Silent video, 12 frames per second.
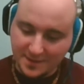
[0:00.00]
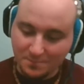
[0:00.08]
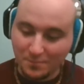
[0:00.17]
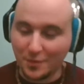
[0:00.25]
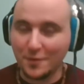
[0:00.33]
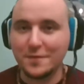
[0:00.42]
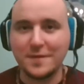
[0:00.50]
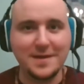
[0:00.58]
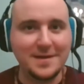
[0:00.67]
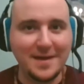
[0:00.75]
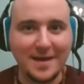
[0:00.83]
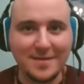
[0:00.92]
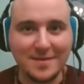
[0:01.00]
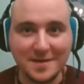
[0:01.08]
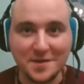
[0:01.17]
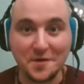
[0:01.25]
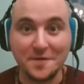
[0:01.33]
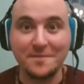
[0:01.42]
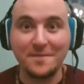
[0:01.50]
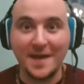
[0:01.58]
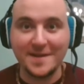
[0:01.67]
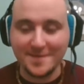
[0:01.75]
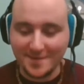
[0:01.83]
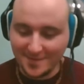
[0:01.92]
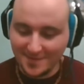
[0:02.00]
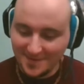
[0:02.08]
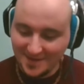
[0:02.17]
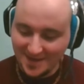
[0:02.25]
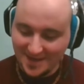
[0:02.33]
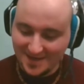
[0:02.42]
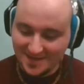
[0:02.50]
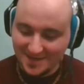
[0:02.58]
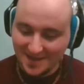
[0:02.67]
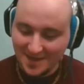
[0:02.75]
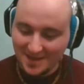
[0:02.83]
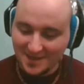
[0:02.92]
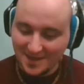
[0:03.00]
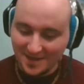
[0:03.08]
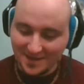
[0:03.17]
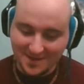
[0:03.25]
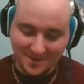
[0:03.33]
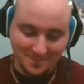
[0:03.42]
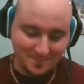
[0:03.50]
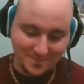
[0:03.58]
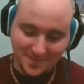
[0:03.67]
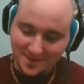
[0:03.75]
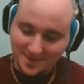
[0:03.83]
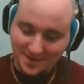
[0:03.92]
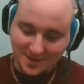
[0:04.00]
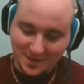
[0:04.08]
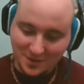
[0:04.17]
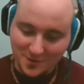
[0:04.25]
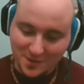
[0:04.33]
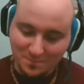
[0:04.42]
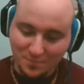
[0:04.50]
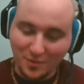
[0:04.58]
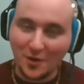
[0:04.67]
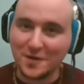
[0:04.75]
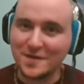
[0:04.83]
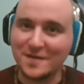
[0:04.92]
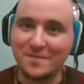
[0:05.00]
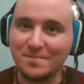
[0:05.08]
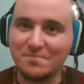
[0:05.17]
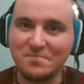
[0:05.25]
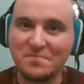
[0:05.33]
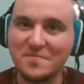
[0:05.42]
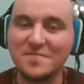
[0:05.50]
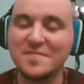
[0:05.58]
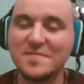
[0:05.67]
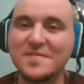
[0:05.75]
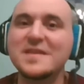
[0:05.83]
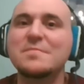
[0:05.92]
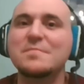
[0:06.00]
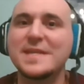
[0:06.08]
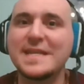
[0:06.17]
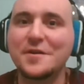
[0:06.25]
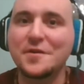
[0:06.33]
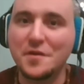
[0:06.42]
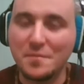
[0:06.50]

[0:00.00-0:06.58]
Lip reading: birth and death, these are events and like, just parts of this material